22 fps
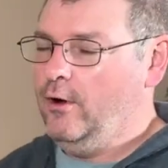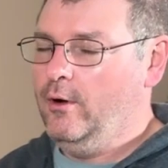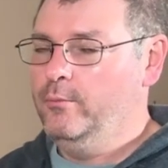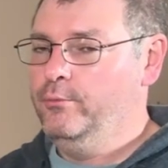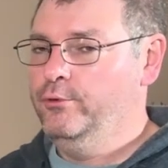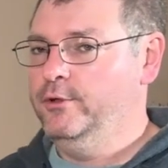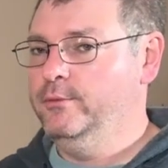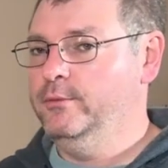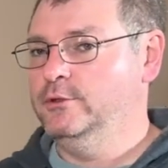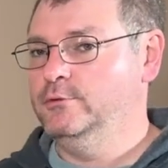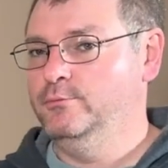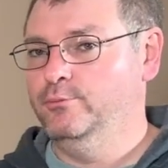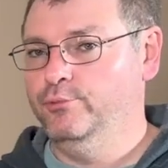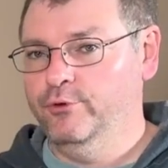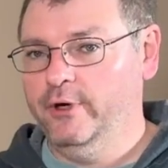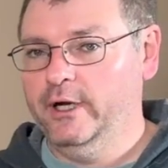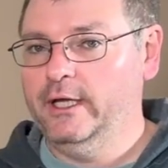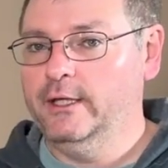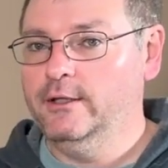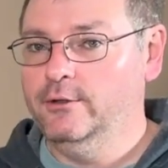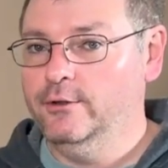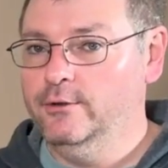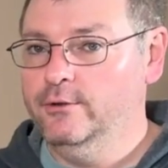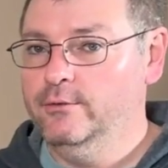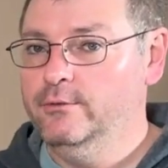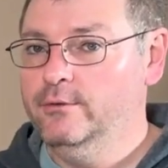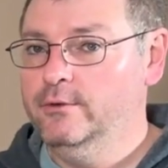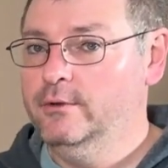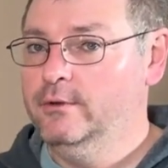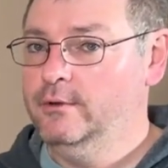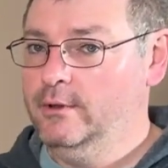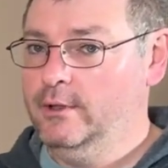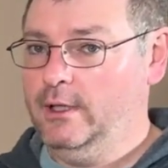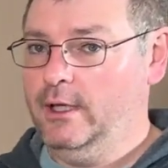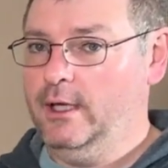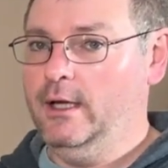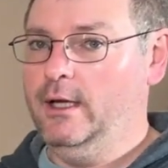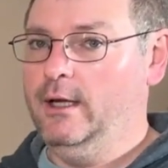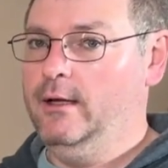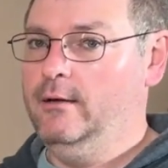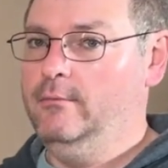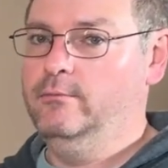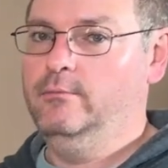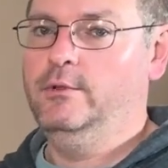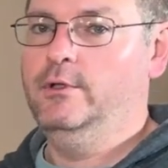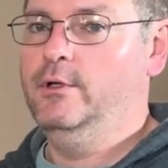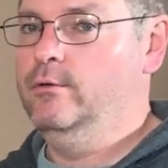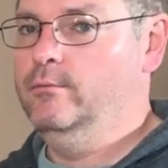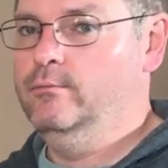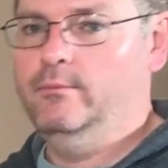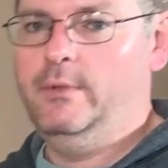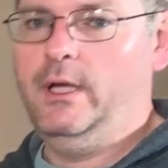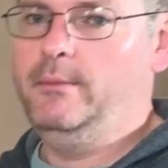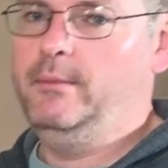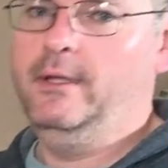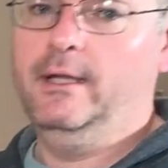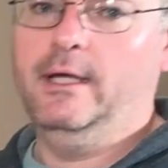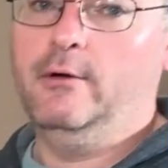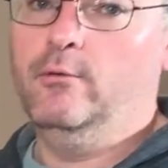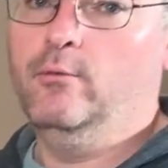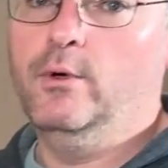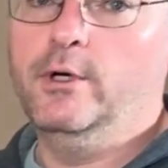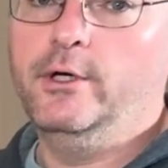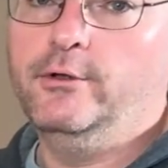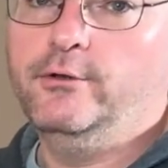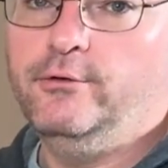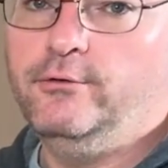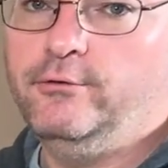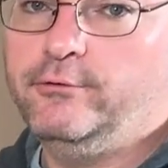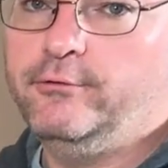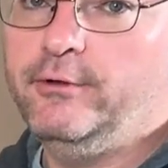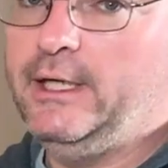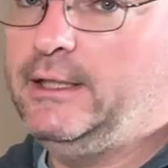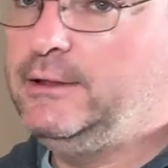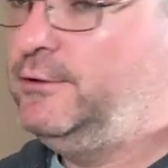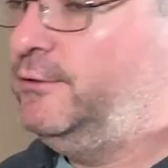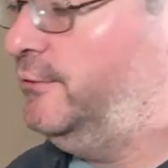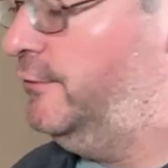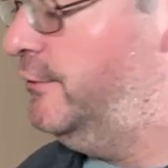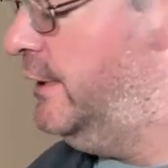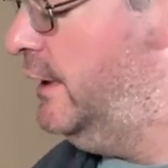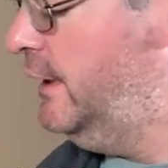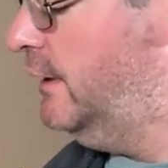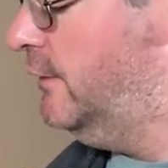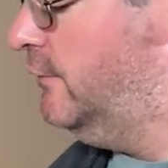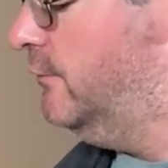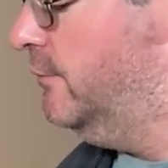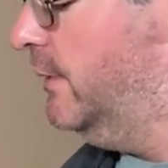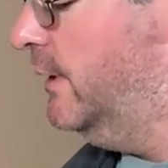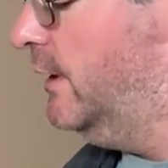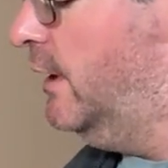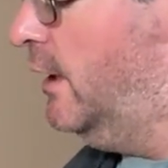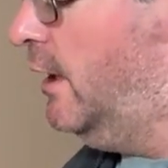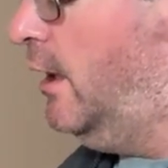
pretty much brand new. Maybe like one or two scratches or dings, but